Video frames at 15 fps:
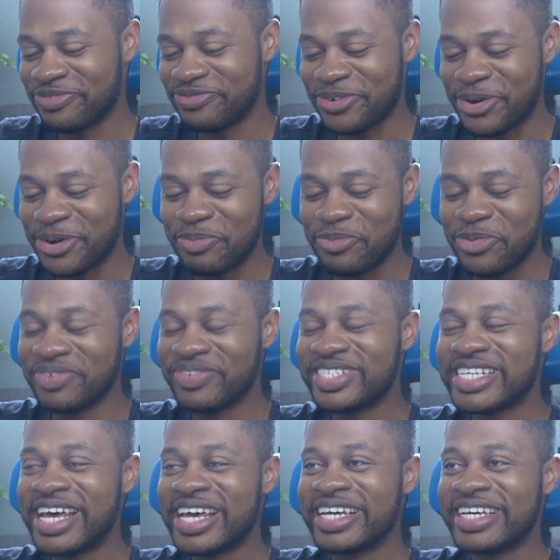for a brief
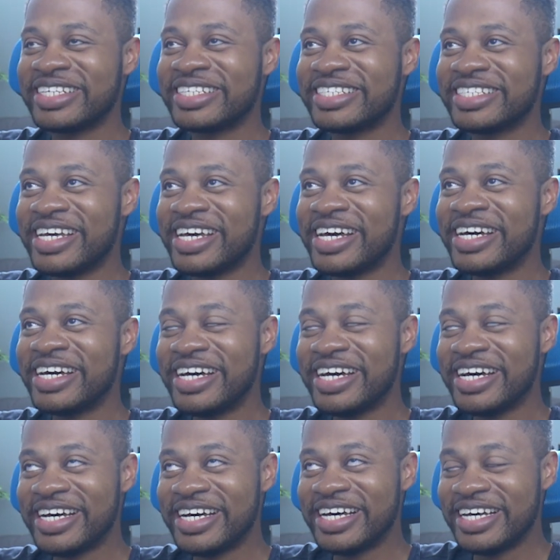second. Yeah,
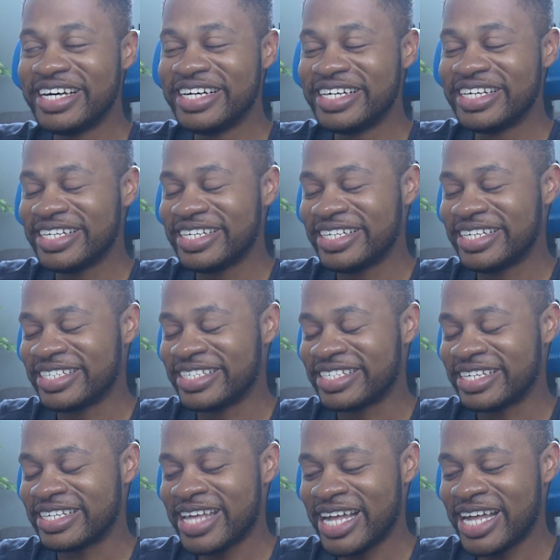yeah. It
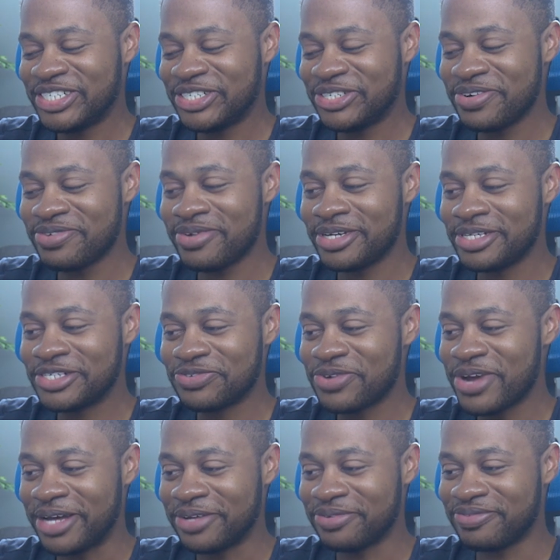that shoot was
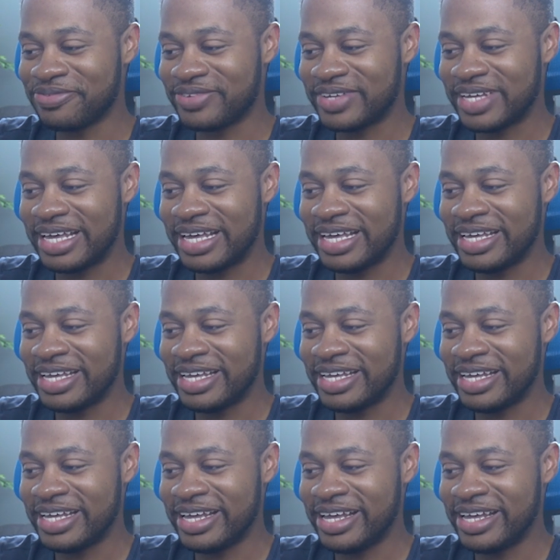rough,
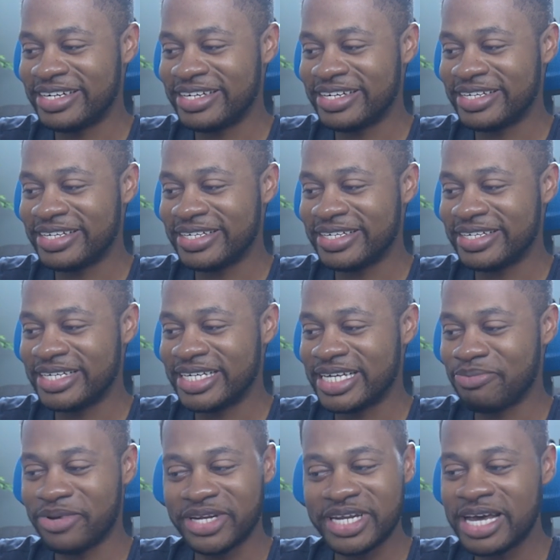and
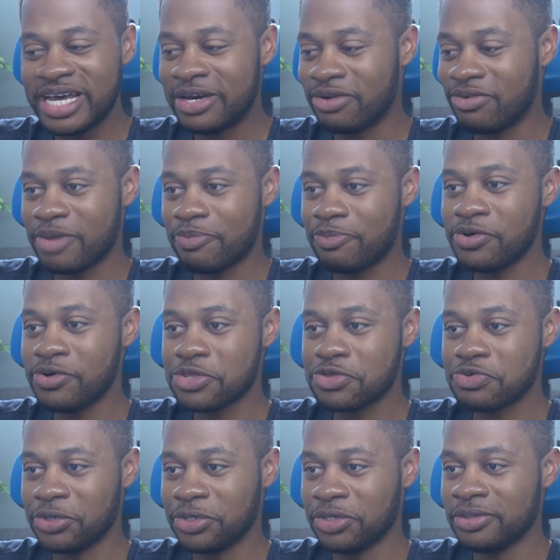but nah, we pulled
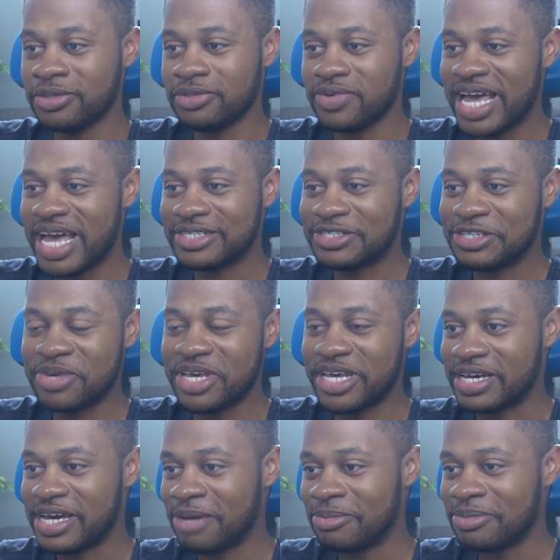through. We had some
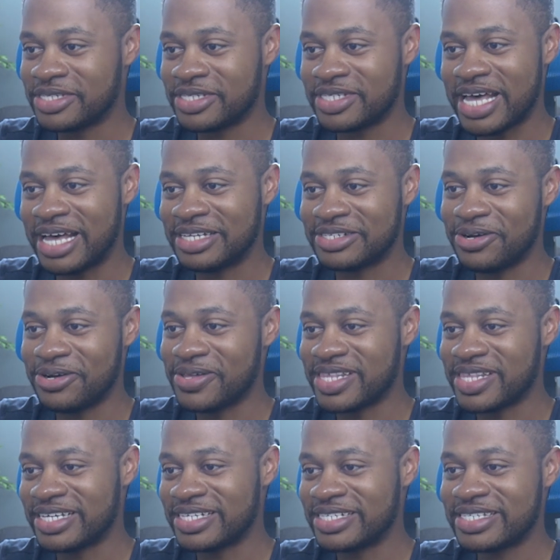hiccups, as all
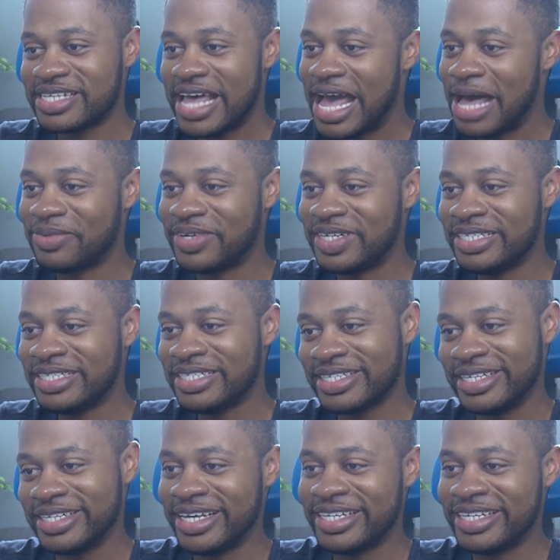things
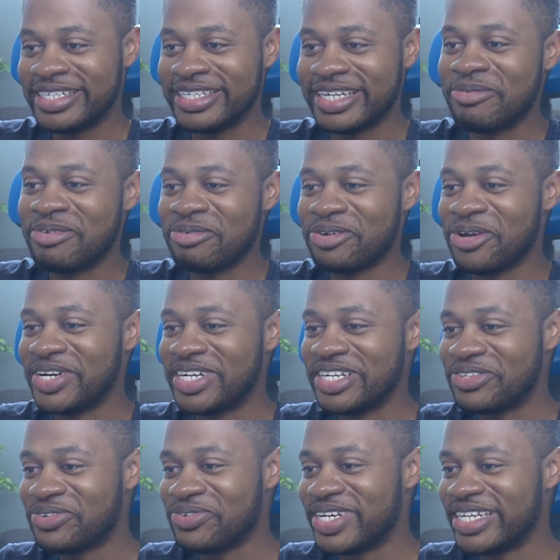happen, and I mean we don't need
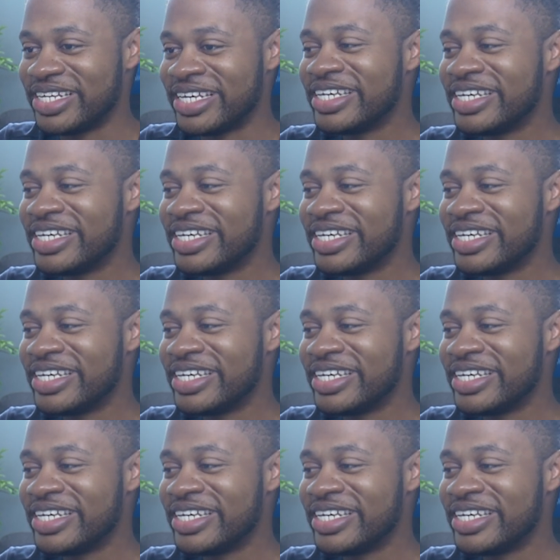to really